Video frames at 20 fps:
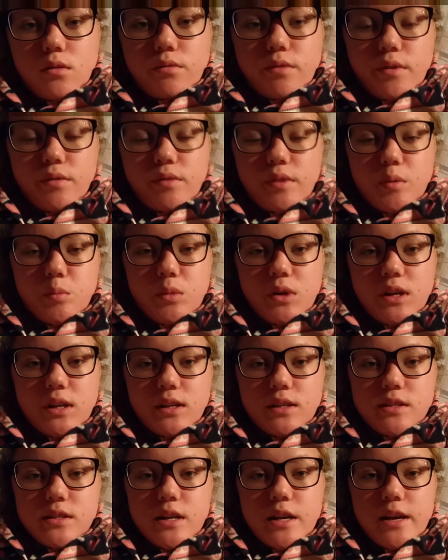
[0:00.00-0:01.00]
15
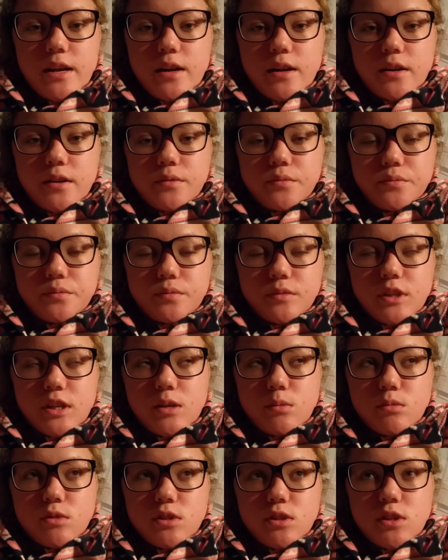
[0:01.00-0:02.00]
minutes later,
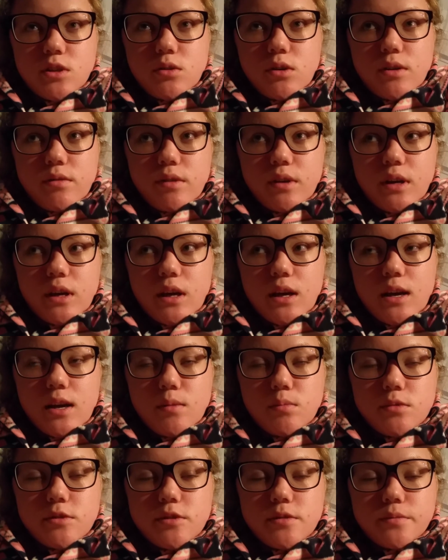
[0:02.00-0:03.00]
I'm still having
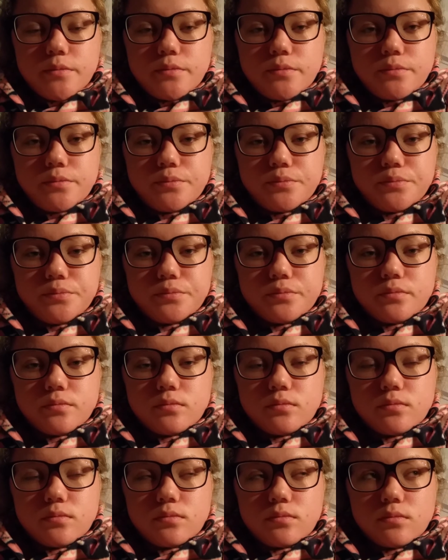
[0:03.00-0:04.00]
hiccups.
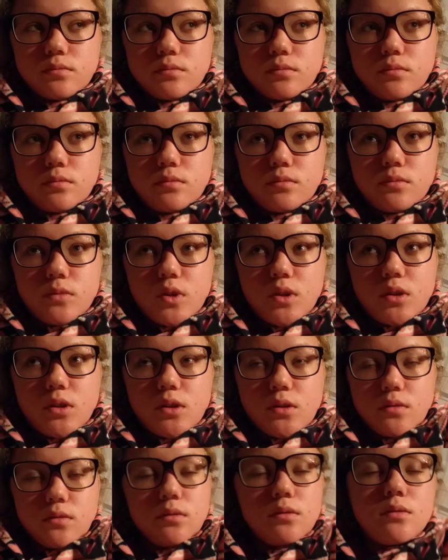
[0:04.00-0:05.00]
But
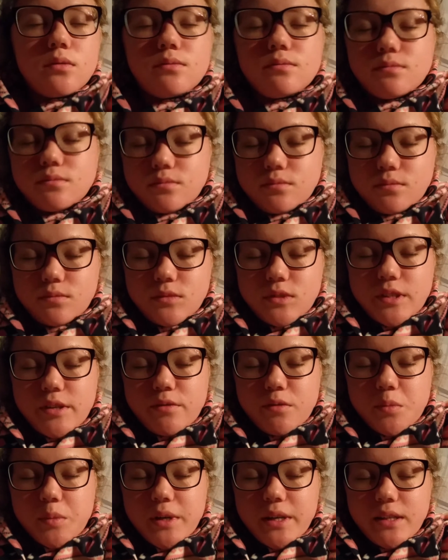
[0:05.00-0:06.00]
no,
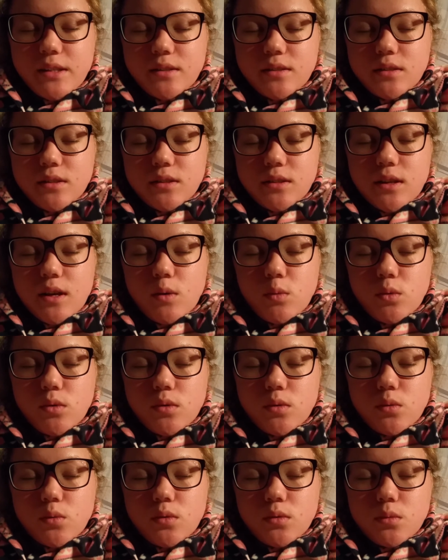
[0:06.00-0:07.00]
never mind. I
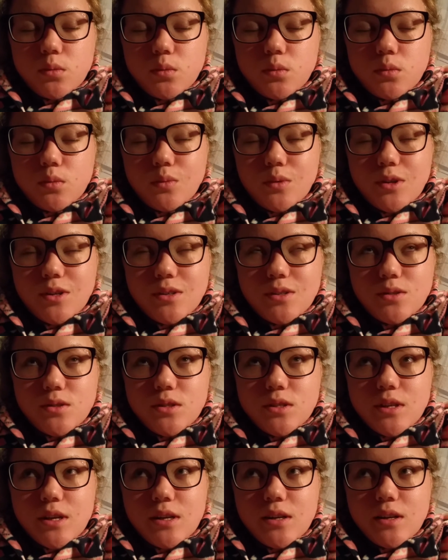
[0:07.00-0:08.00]
wanted to
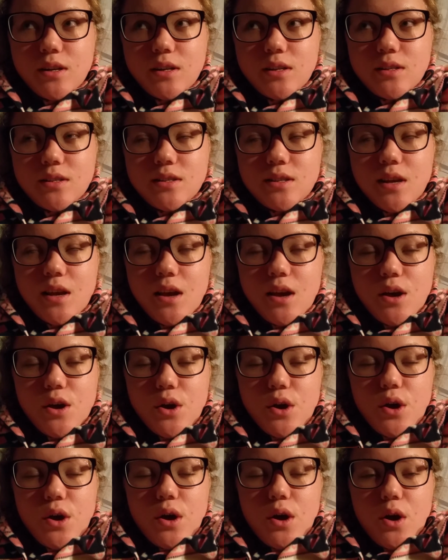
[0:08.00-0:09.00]
say not as
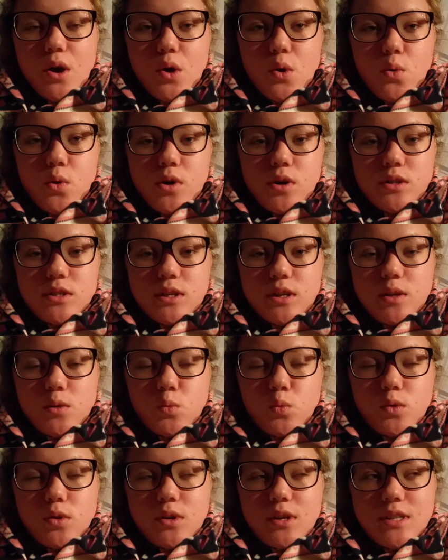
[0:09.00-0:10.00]
worse
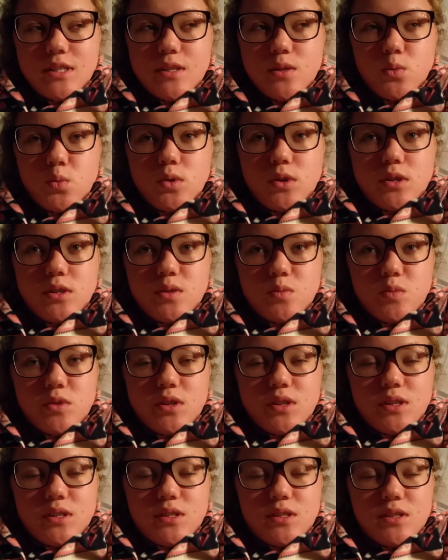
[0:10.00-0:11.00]
as it was, but
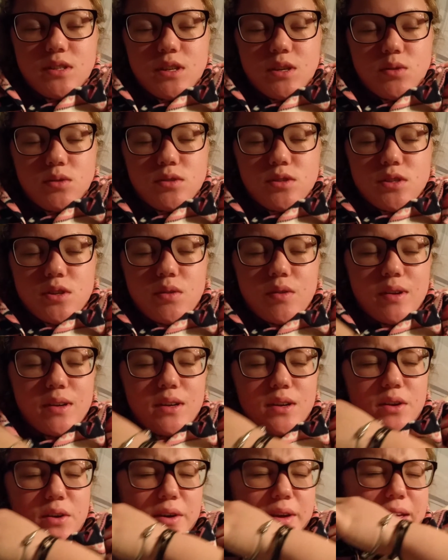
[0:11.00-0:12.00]
it's still so
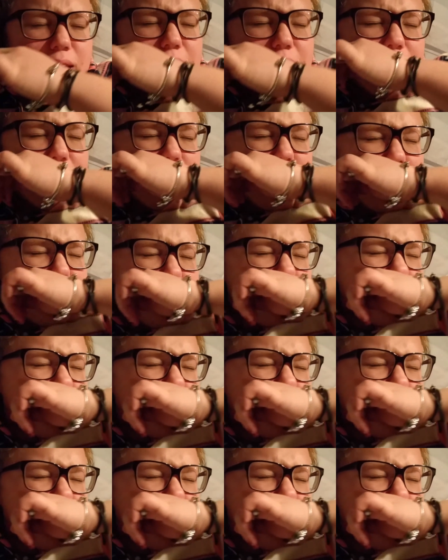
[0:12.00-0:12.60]
annoying.